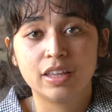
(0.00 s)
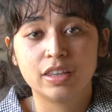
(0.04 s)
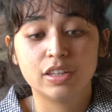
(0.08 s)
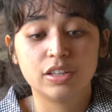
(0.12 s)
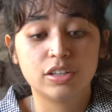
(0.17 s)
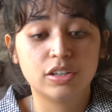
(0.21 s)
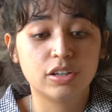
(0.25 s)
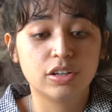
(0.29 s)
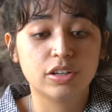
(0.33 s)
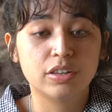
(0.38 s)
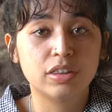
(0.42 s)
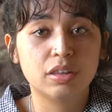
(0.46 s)
The
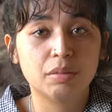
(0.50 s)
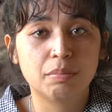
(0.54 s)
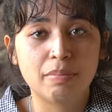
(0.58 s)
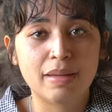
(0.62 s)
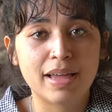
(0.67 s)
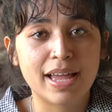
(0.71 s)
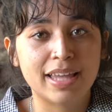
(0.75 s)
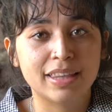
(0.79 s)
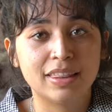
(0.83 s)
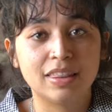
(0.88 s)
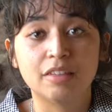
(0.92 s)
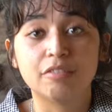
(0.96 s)
good, the
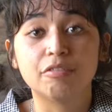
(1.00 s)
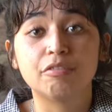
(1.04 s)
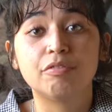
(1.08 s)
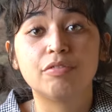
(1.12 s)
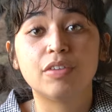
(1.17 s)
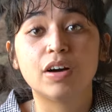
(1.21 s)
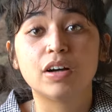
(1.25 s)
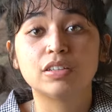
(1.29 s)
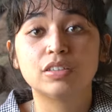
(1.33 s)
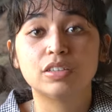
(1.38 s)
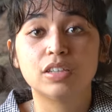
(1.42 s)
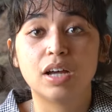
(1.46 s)
bad, the
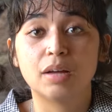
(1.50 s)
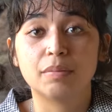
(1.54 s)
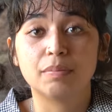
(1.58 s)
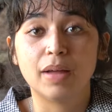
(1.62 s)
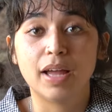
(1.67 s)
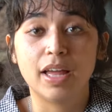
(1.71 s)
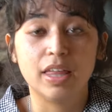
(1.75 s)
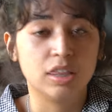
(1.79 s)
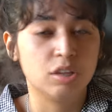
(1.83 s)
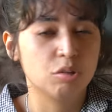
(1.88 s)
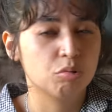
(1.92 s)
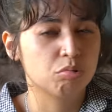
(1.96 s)
fucked up,
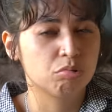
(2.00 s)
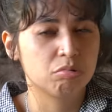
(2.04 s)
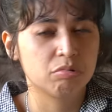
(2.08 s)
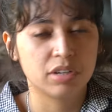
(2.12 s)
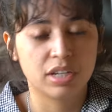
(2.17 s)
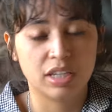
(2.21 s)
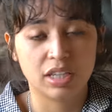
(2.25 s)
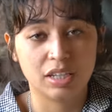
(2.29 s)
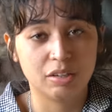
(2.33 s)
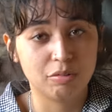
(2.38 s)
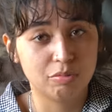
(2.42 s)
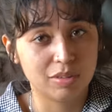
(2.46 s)
and the really,